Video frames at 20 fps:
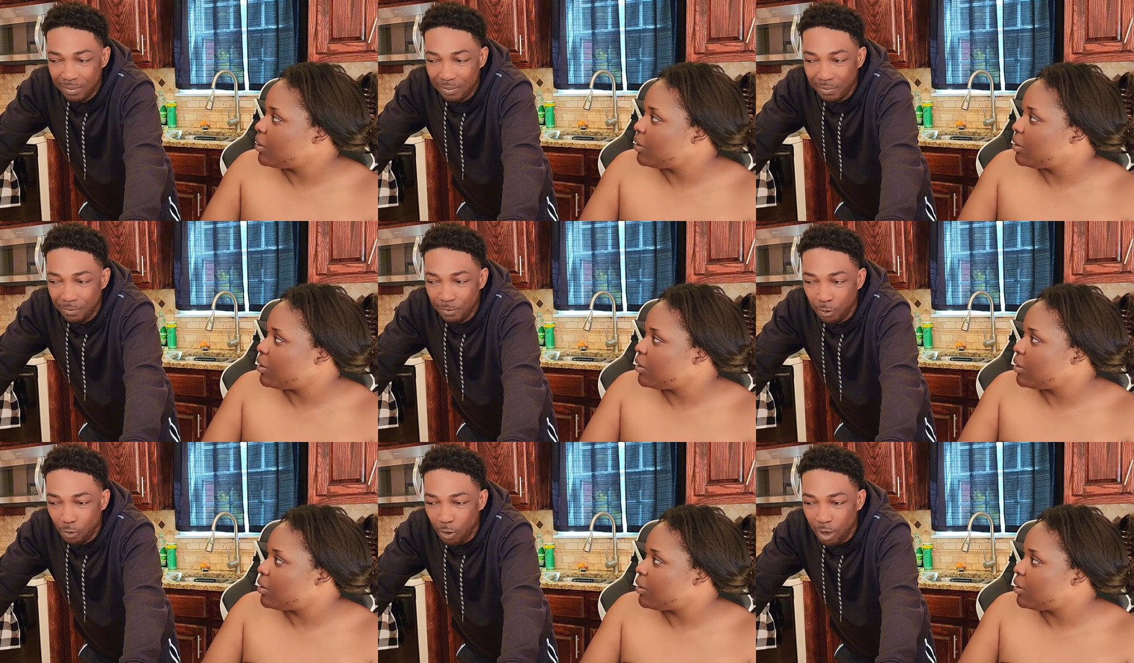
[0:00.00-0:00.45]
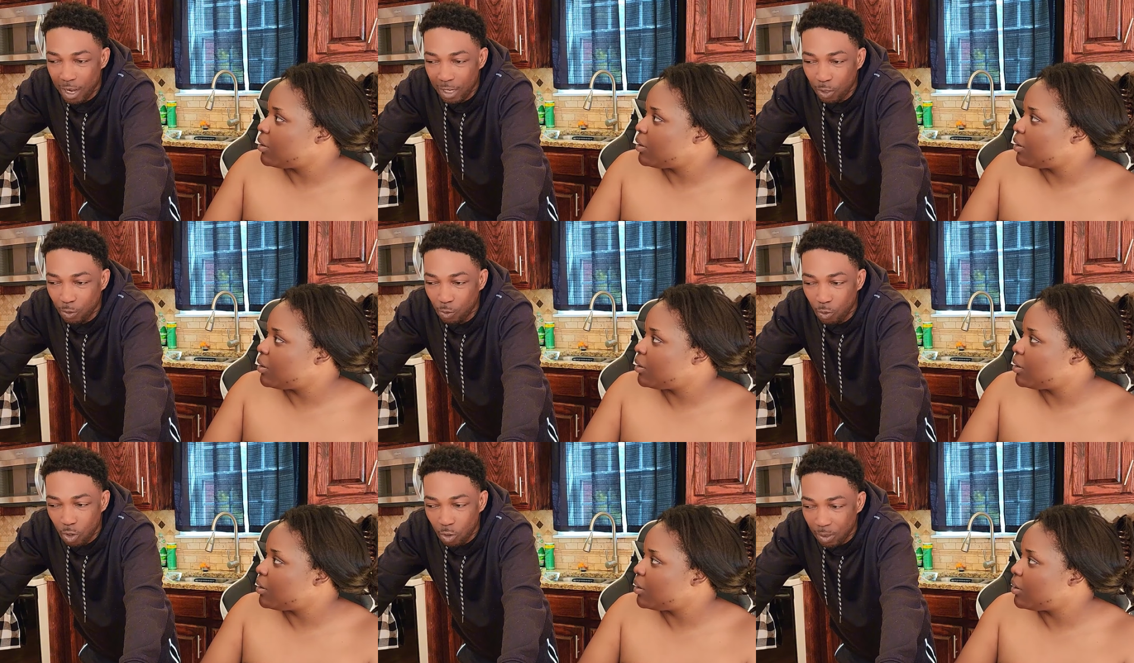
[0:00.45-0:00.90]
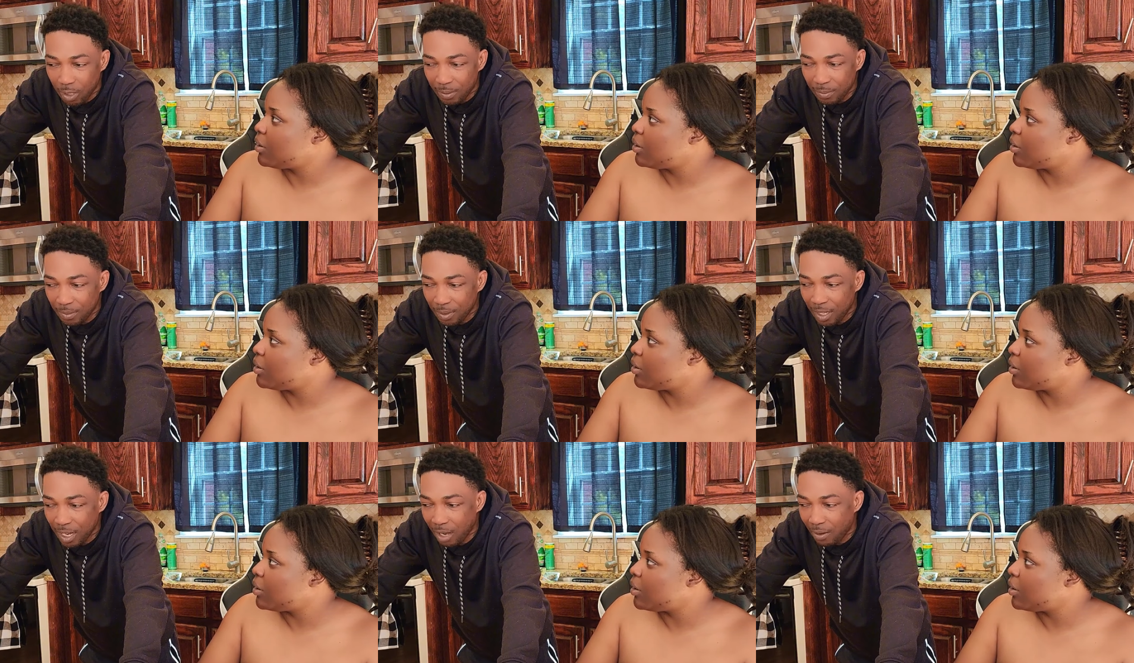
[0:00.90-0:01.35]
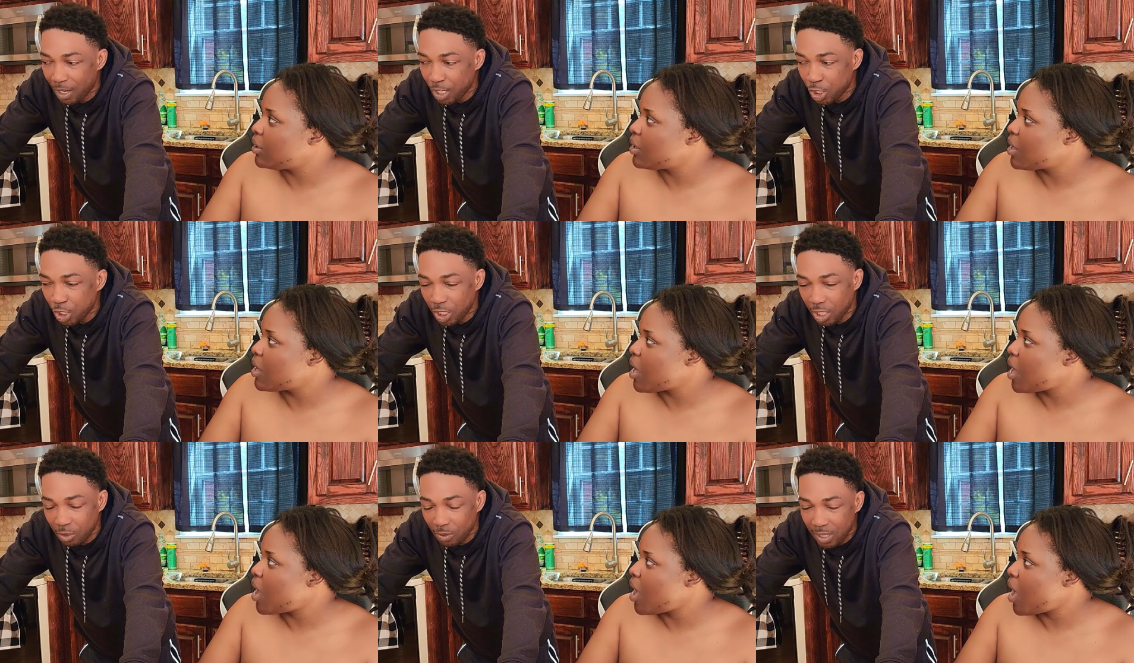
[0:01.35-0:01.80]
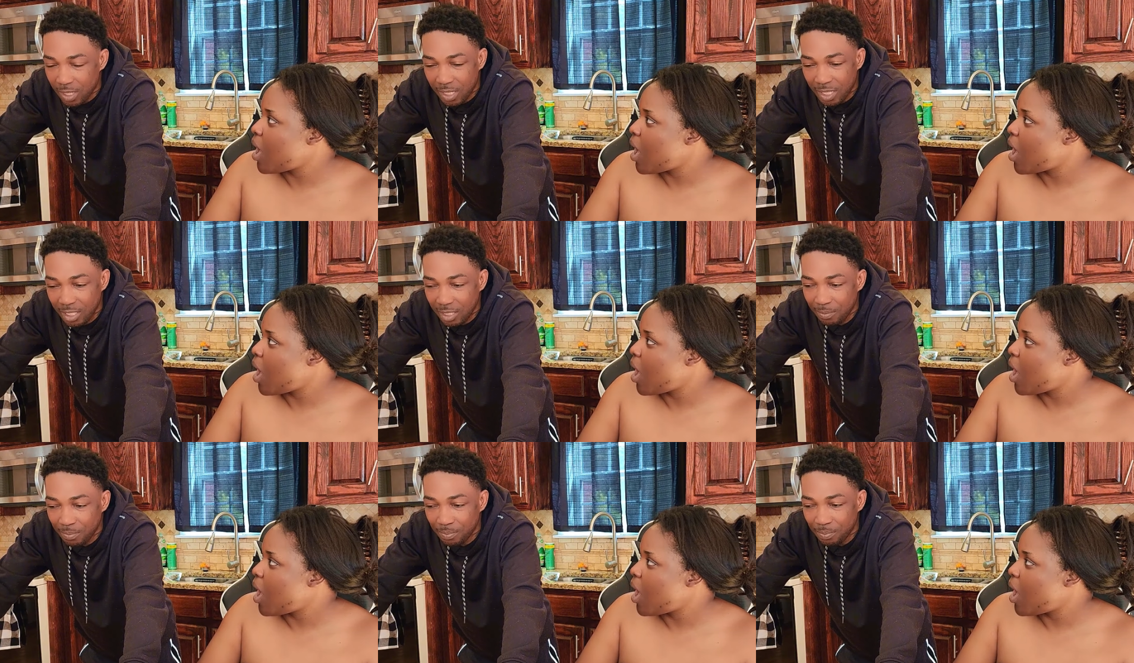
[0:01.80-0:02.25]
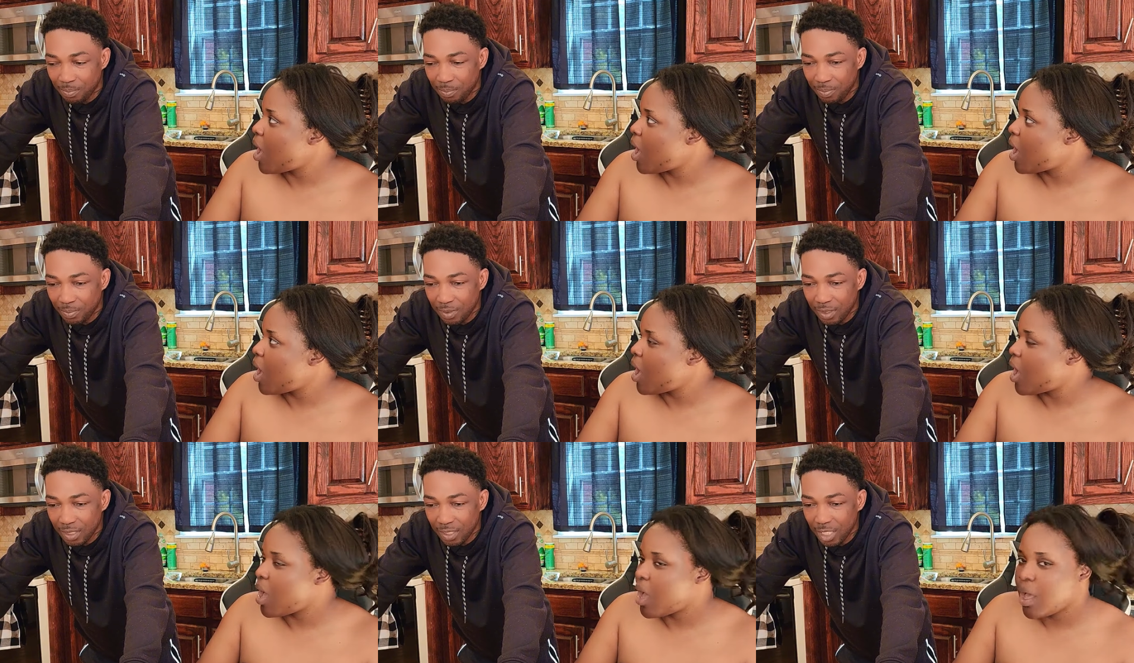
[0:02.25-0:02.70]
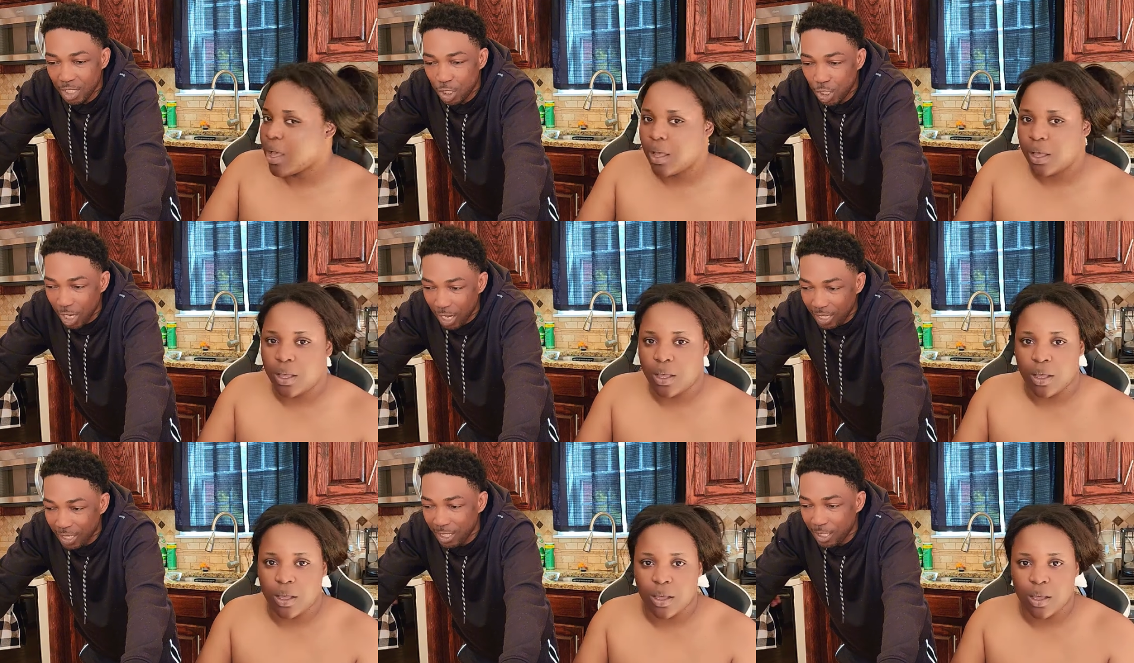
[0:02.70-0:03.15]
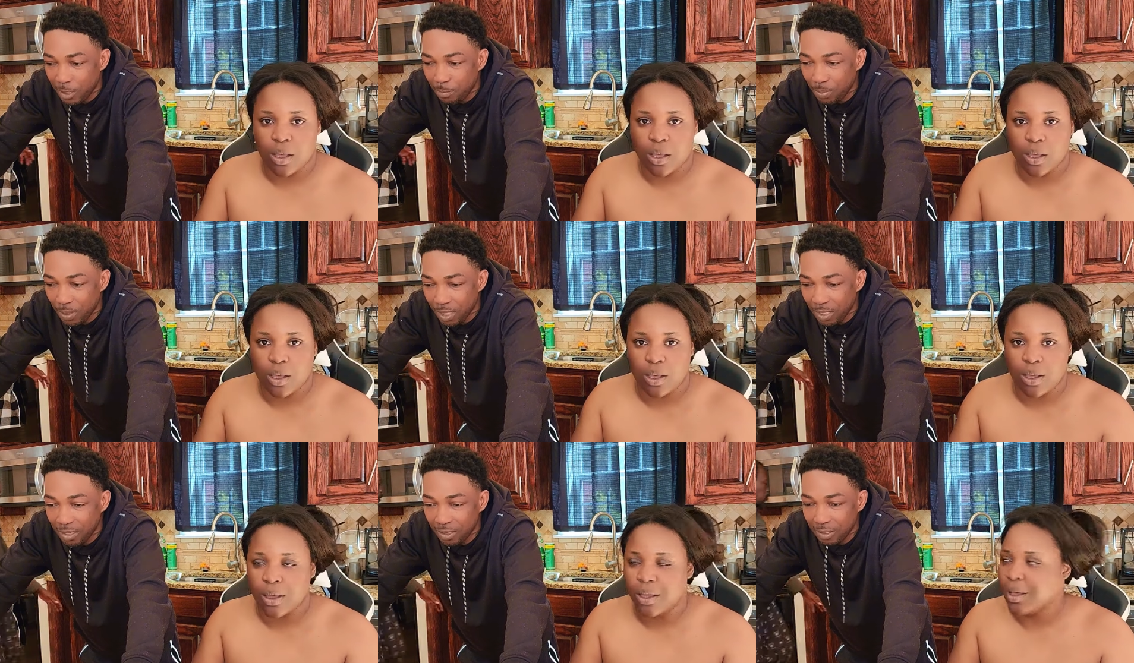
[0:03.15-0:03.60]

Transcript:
Speaker 1: four and two hour or three hours sleep. The strongest pill.